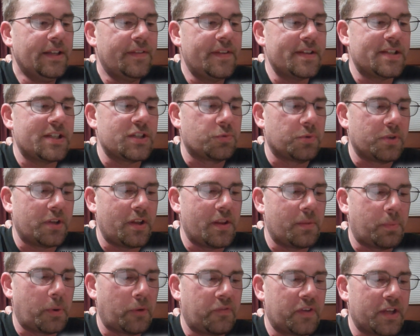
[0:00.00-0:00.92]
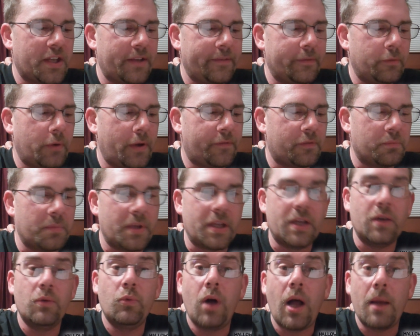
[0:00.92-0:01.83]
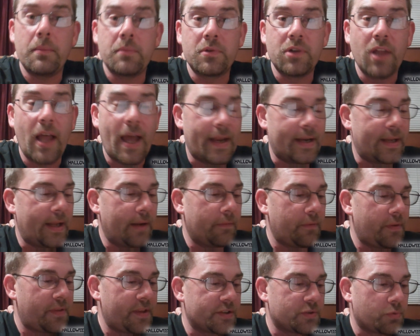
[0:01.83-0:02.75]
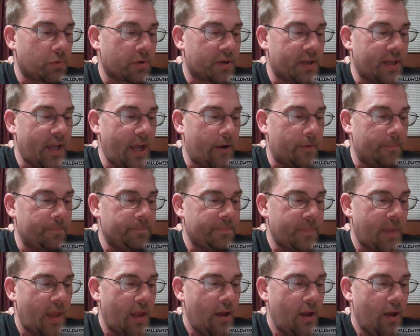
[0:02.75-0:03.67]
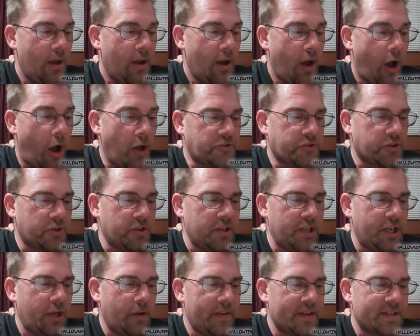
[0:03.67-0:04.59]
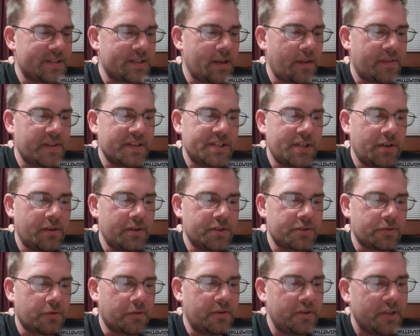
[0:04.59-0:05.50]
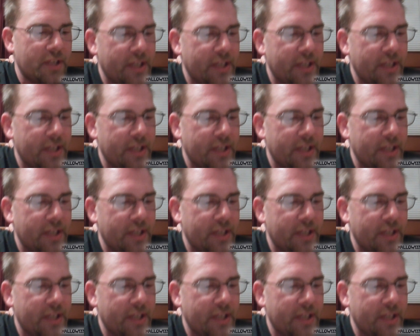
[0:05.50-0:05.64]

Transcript: This is really the perfect giveaway for me. Well, I'm glad everything's working out. Also good to hear that it's nothing serious, Lori